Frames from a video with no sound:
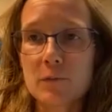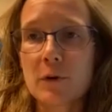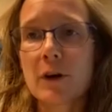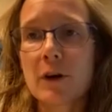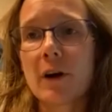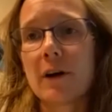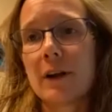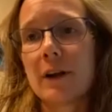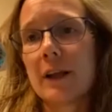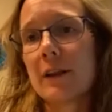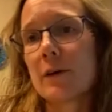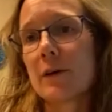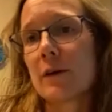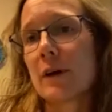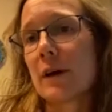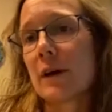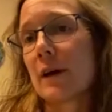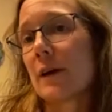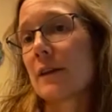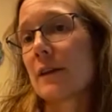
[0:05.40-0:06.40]
regarding
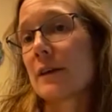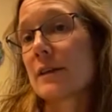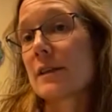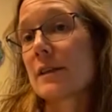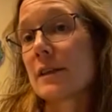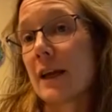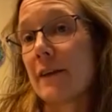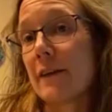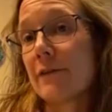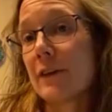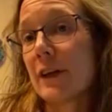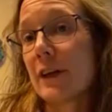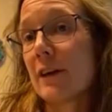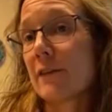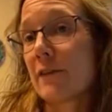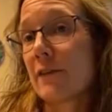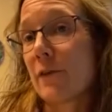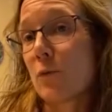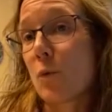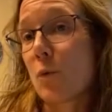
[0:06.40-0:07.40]
the safety
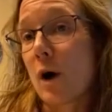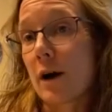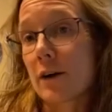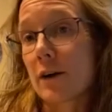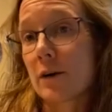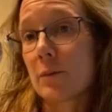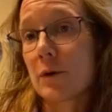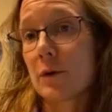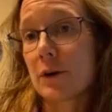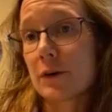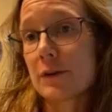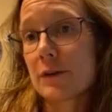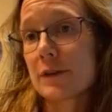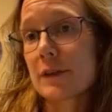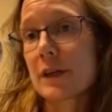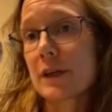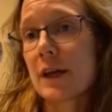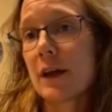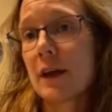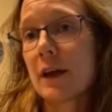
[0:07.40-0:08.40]
of water births.